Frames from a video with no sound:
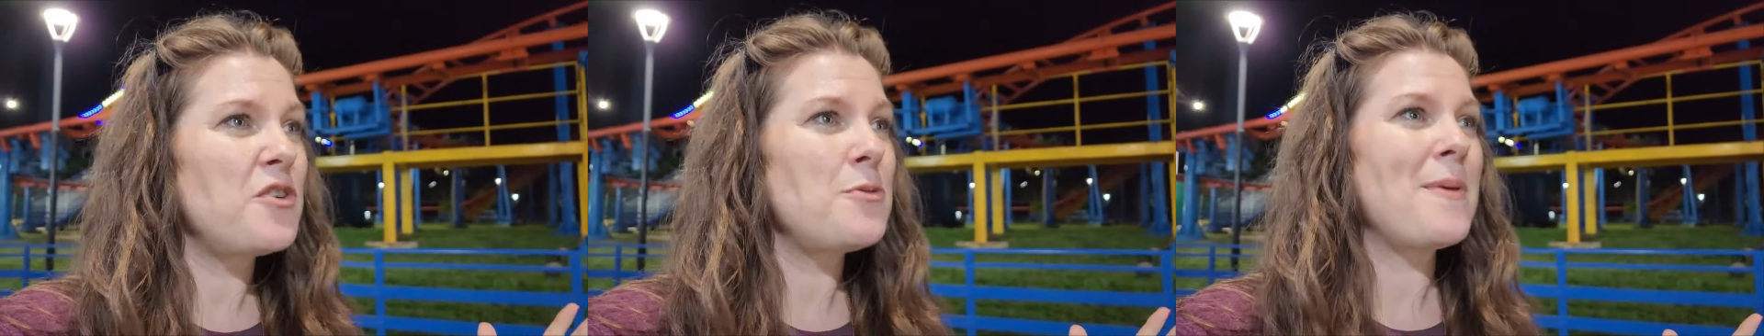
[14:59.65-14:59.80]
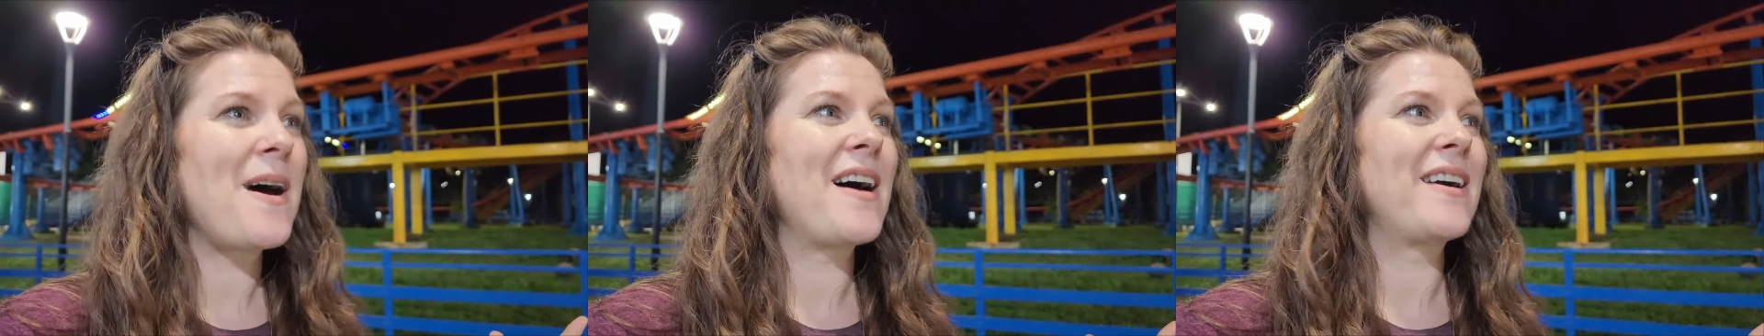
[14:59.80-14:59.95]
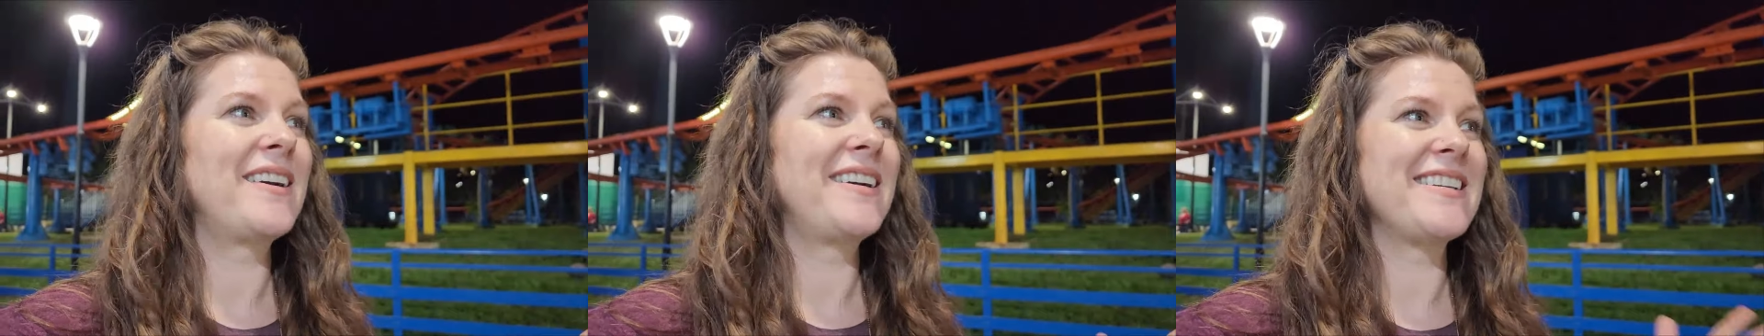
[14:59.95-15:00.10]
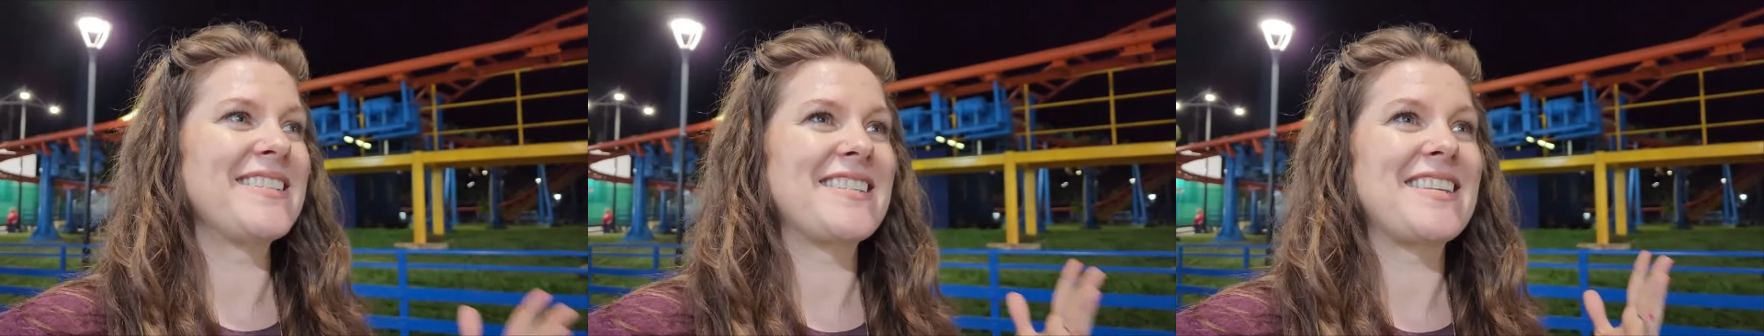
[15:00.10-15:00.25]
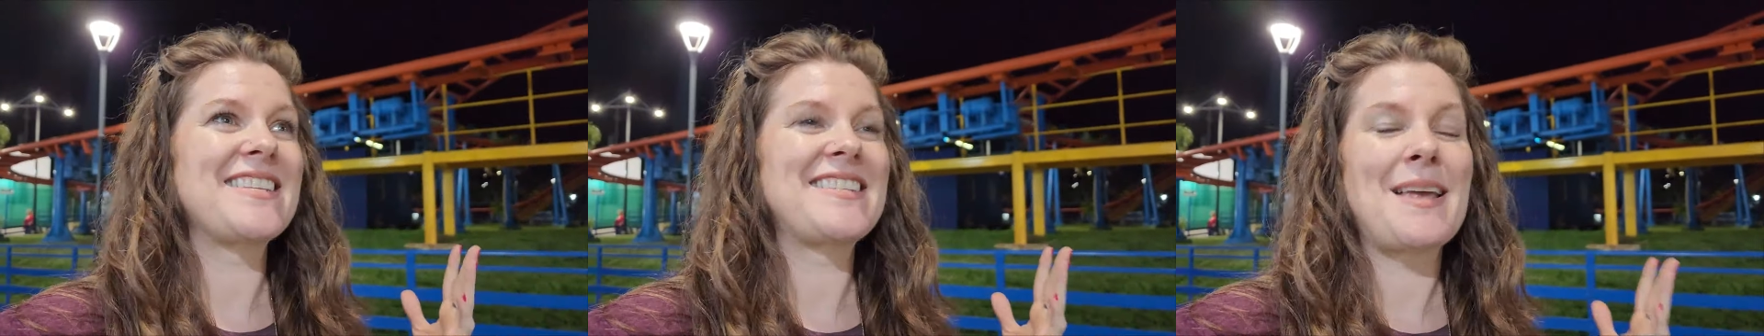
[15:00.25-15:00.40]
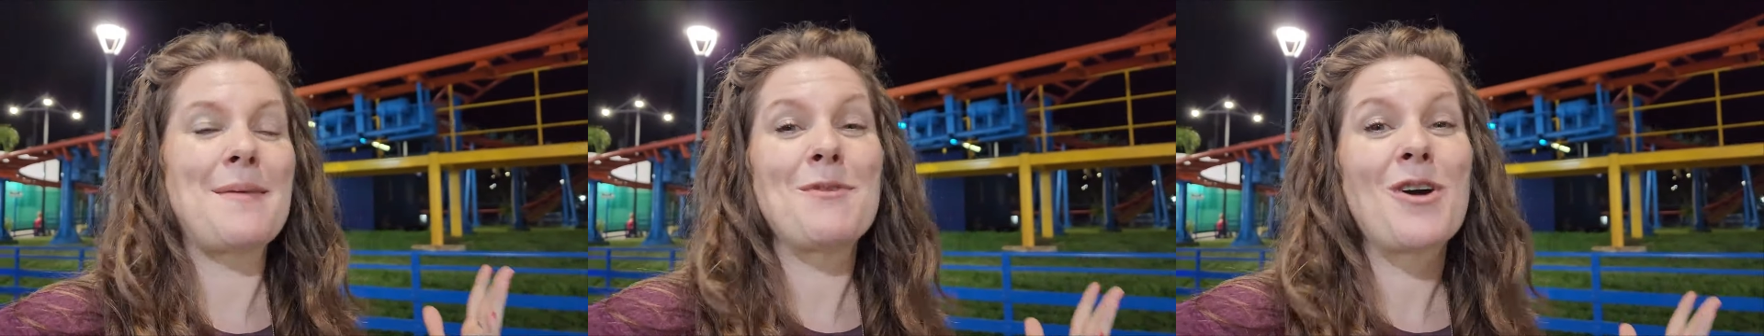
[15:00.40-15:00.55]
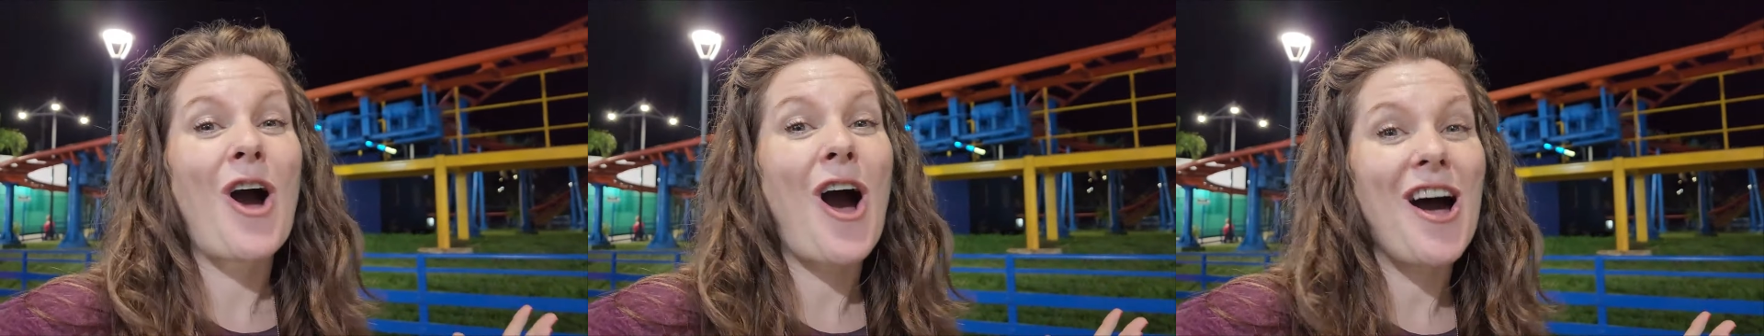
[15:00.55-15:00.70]
about it is the
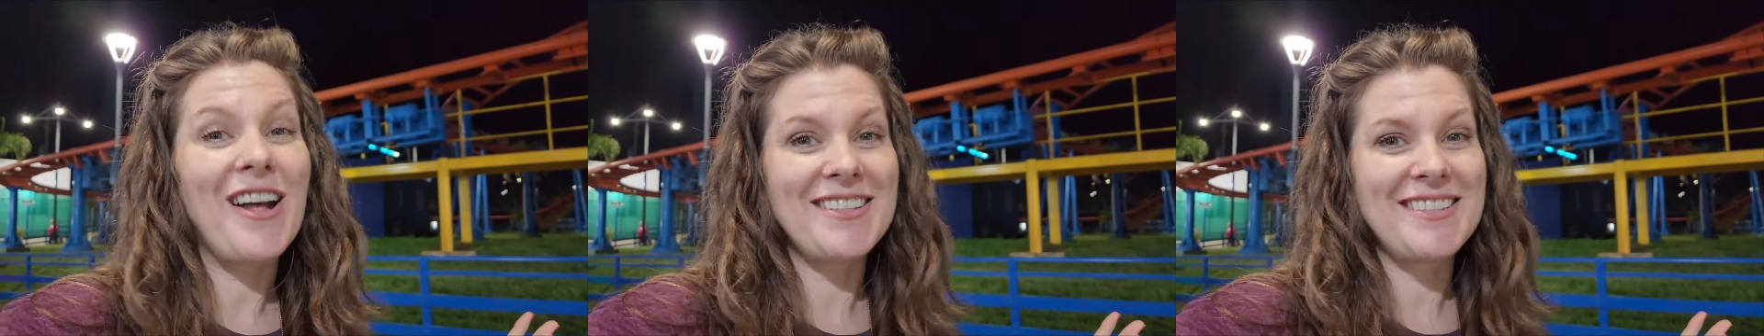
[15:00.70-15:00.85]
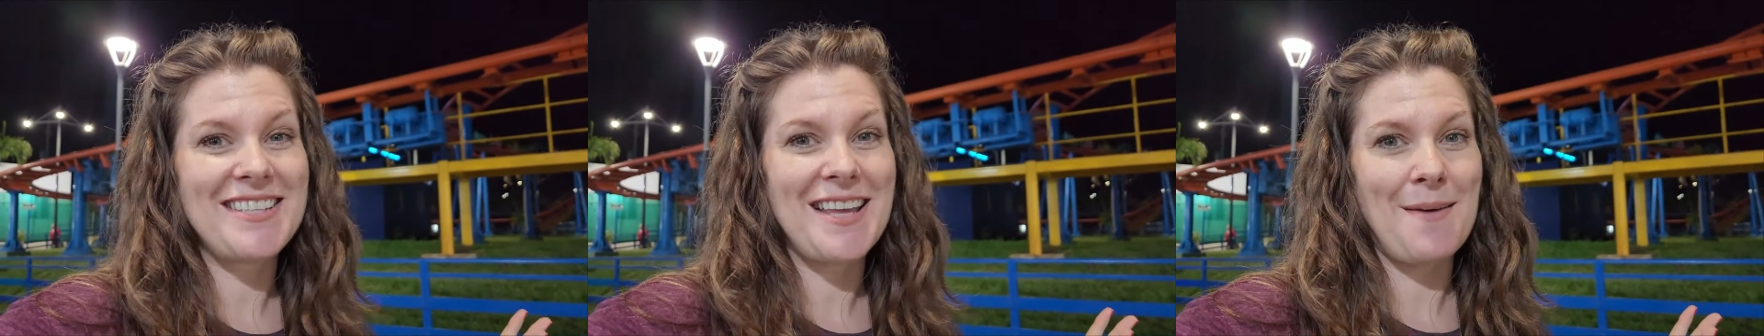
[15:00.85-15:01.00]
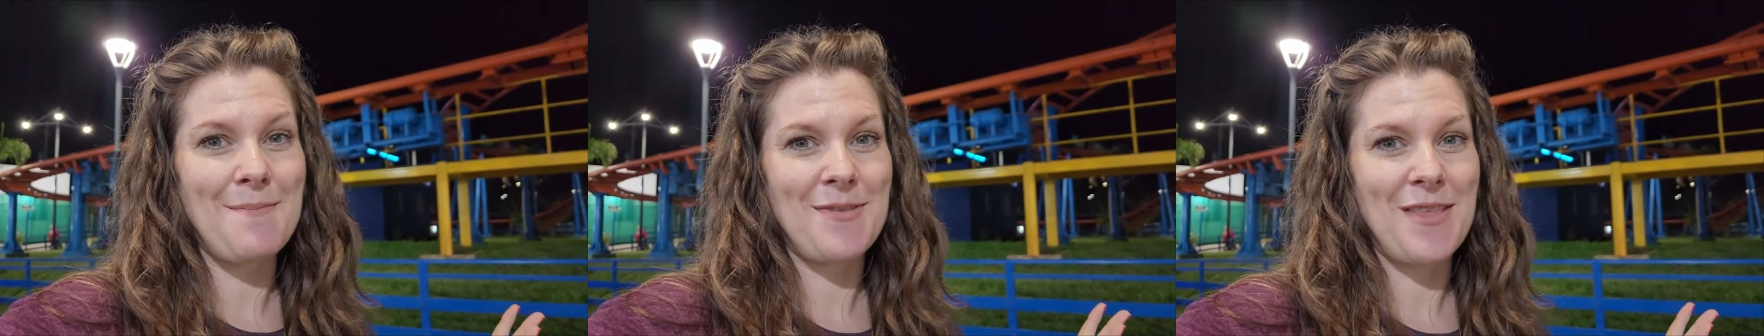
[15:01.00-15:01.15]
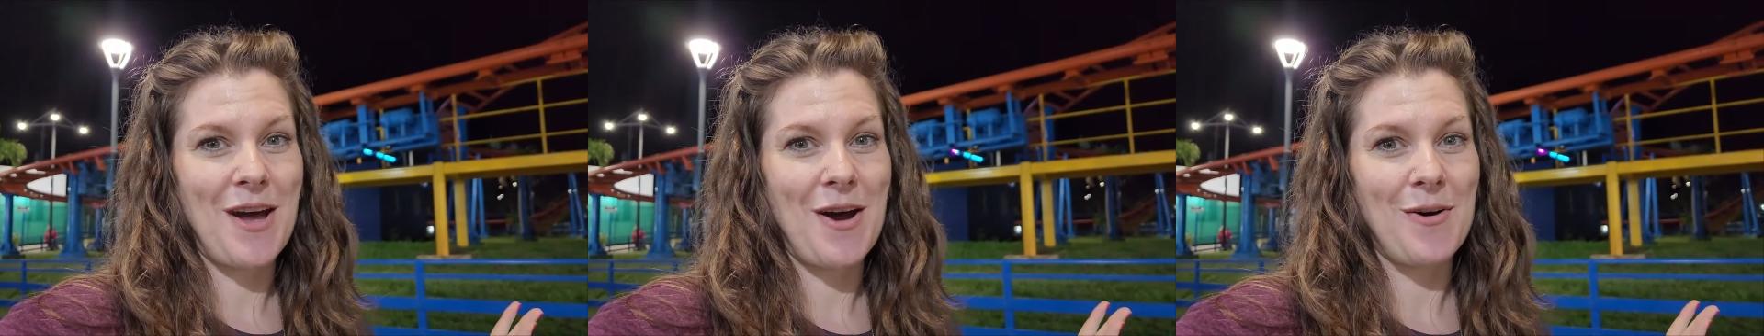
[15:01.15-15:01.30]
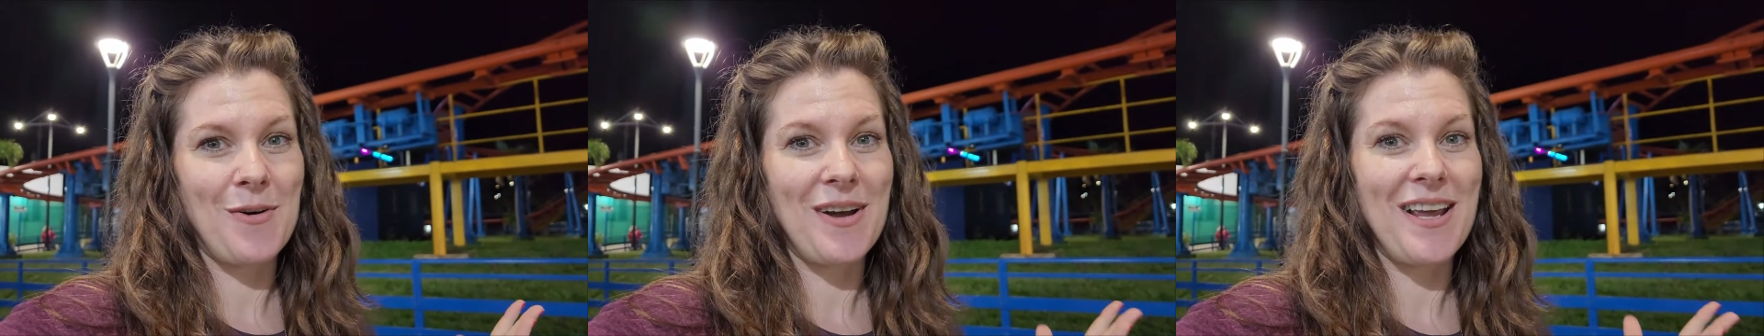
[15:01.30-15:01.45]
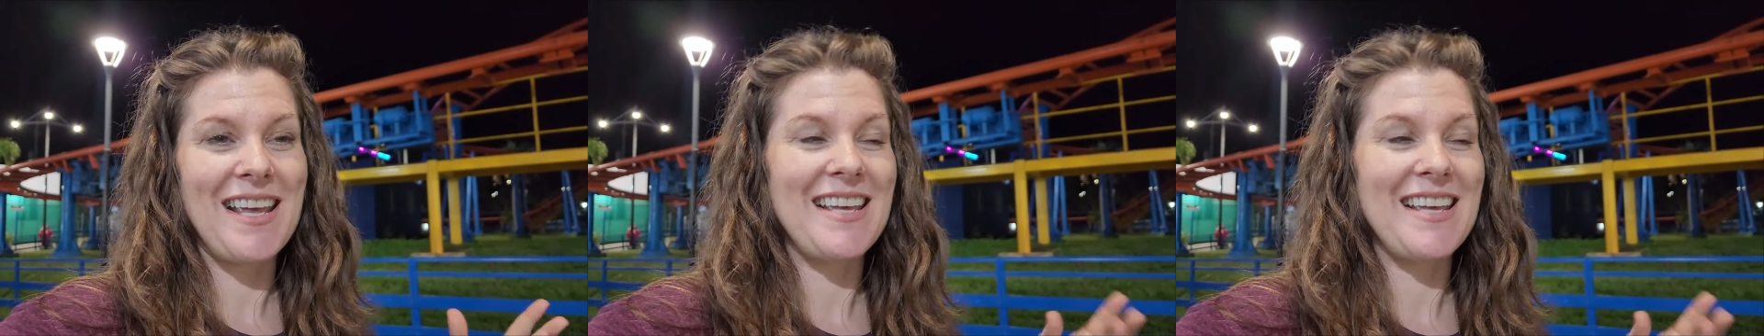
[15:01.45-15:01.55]
same concept though,